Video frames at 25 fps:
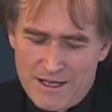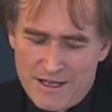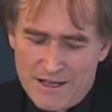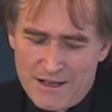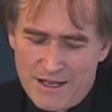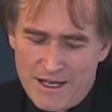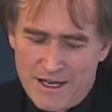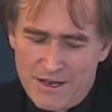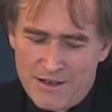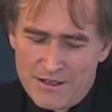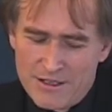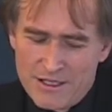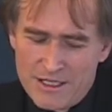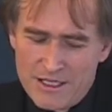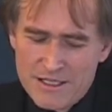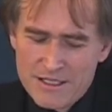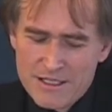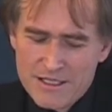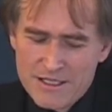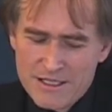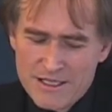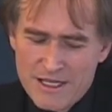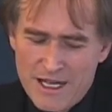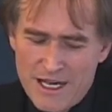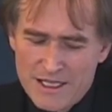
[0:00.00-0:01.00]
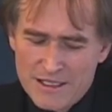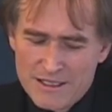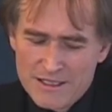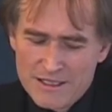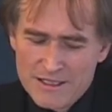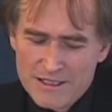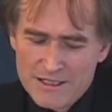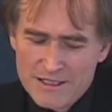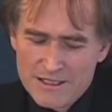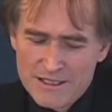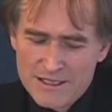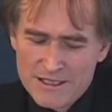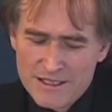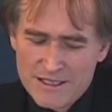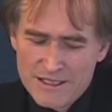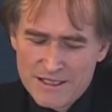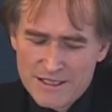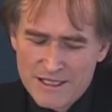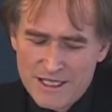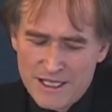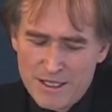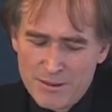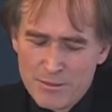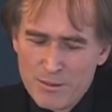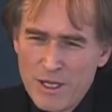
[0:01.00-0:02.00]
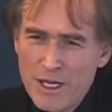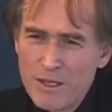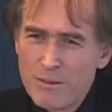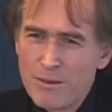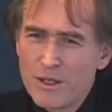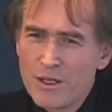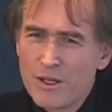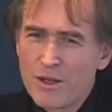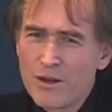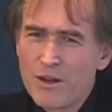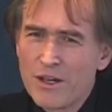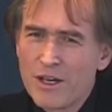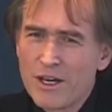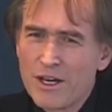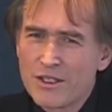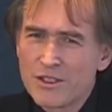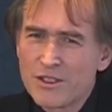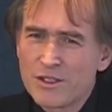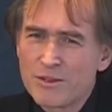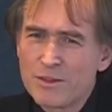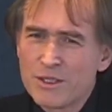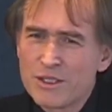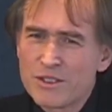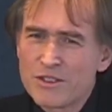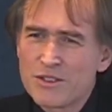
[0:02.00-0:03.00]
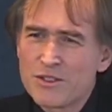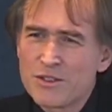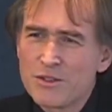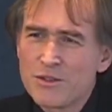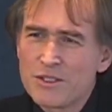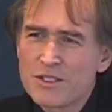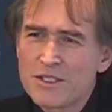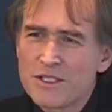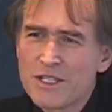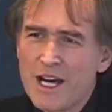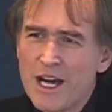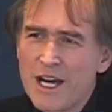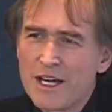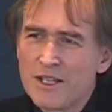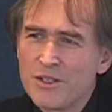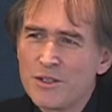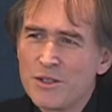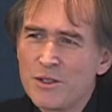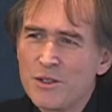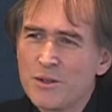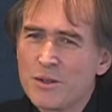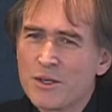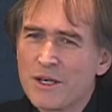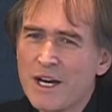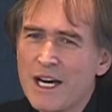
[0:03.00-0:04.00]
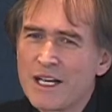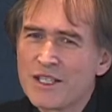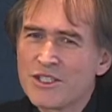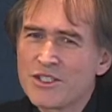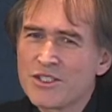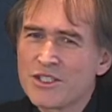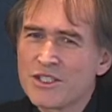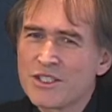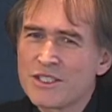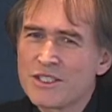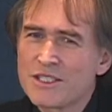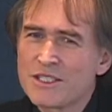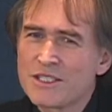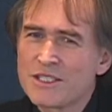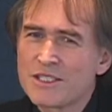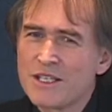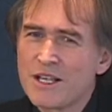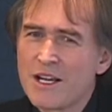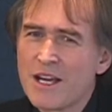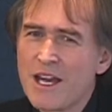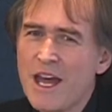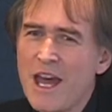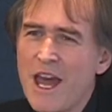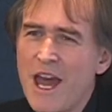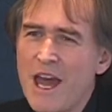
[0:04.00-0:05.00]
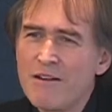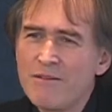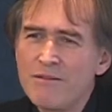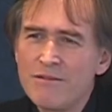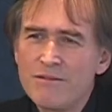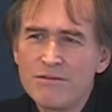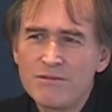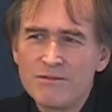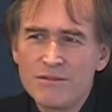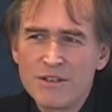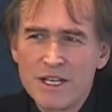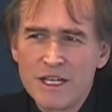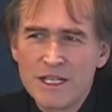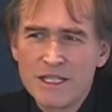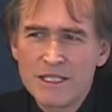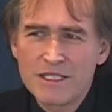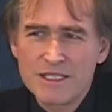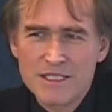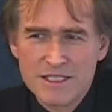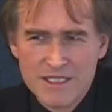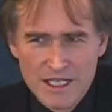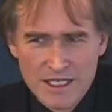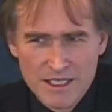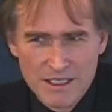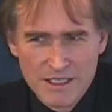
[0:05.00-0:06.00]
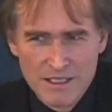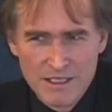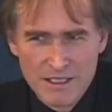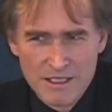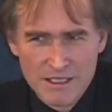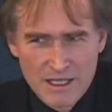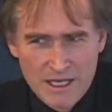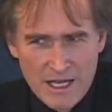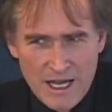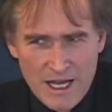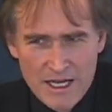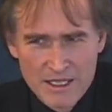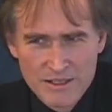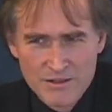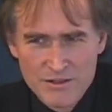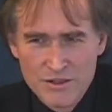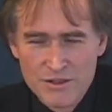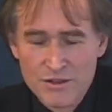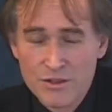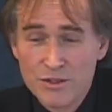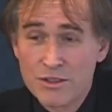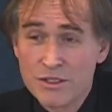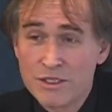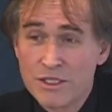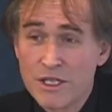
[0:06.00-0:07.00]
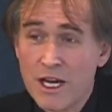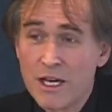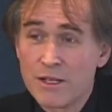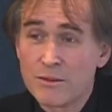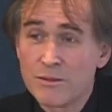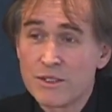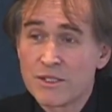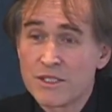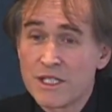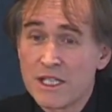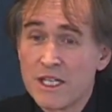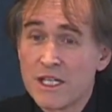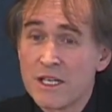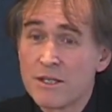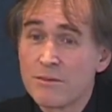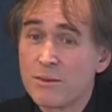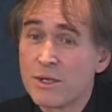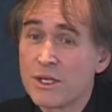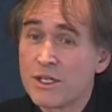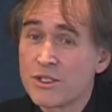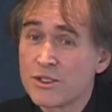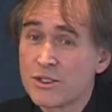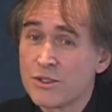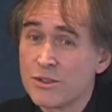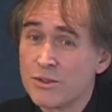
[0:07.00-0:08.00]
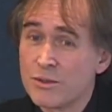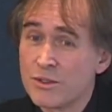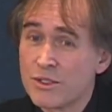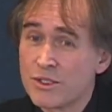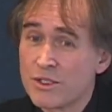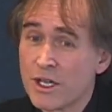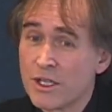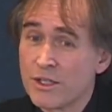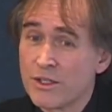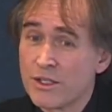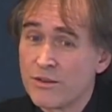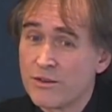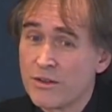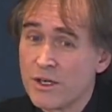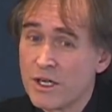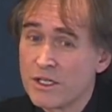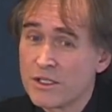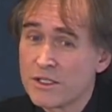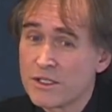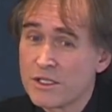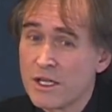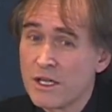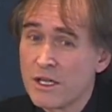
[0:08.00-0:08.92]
There it is. That's the people going on to commit suicide who are anxious. every single case of suicide was in a person who was on the drugs.